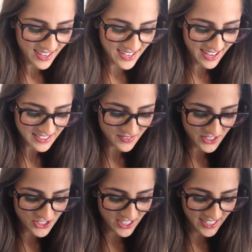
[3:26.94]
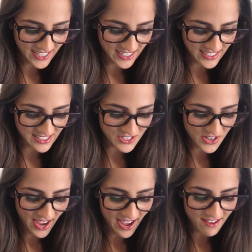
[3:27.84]
Next question is, do
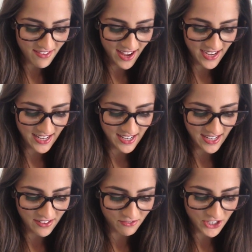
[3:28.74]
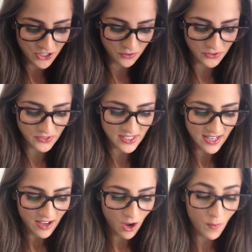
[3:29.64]
you have any rituals?
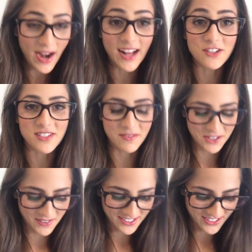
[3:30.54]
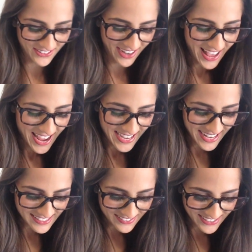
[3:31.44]
Oh wait, I just skipped a question, hold on.
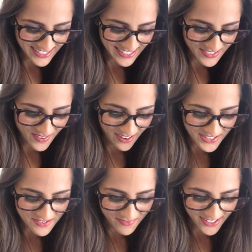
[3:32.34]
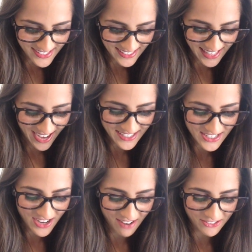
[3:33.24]
Next question is, where would you most like to
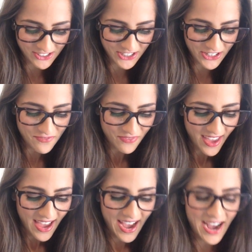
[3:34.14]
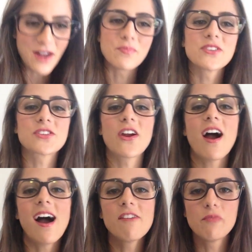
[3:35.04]
travel to? So
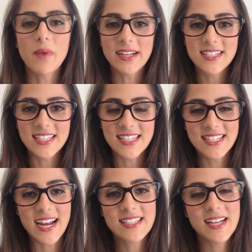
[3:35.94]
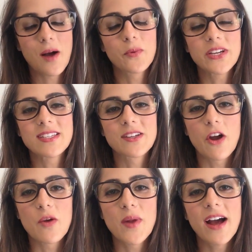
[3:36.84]
I've been to the States a couple years
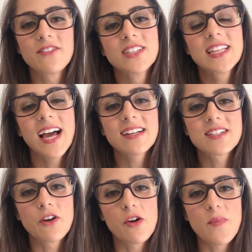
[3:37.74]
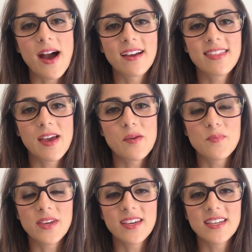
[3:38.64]
ago, but I'd really like to go back there
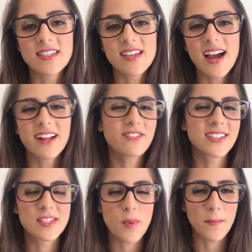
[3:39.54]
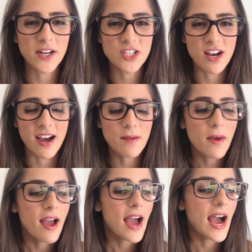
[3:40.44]
because I didn't really spend much time.
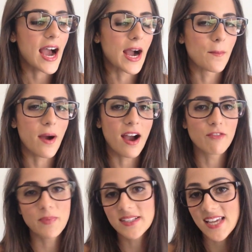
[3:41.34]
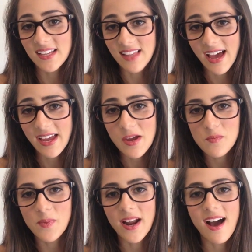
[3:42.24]
I've been to LA,
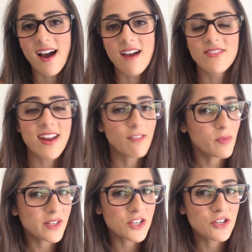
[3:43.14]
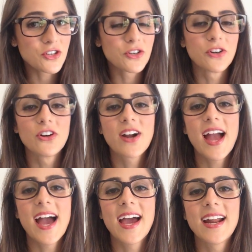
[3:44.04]
but I've never been to New York,
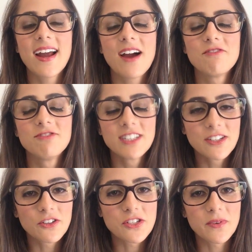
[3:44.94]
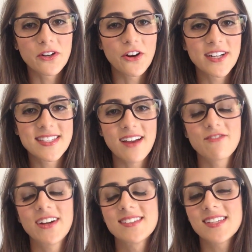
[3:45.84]
and I really also want to go to San
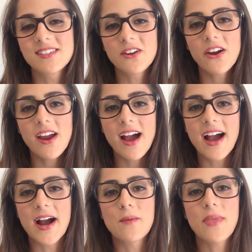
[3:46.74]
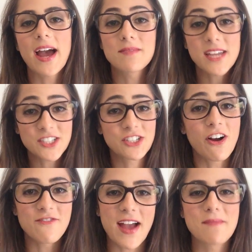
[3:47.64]
Francisco. Adam's actually
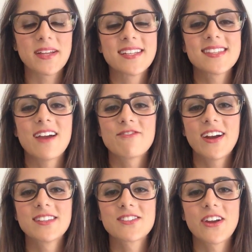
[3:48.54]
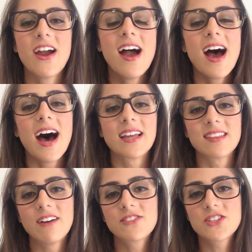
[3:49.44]
got family in San Fran, so I'd
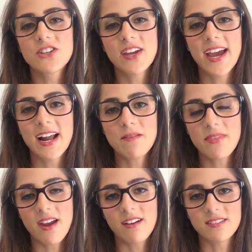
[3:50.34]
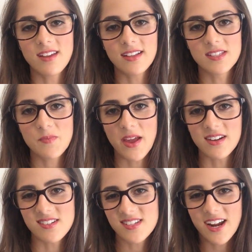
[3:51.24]
love to head up there and
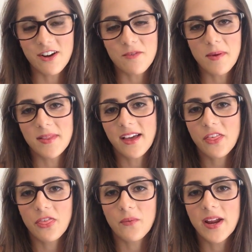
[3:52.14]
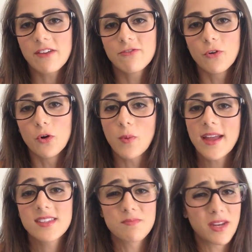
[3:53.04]
spend, I don't know, maybe like 3-4
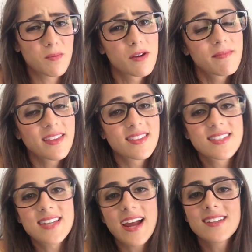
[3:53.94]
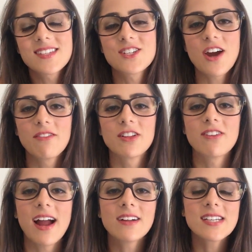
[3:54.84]
weeks minimum in the States and travel
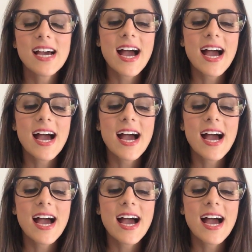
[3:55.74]
around.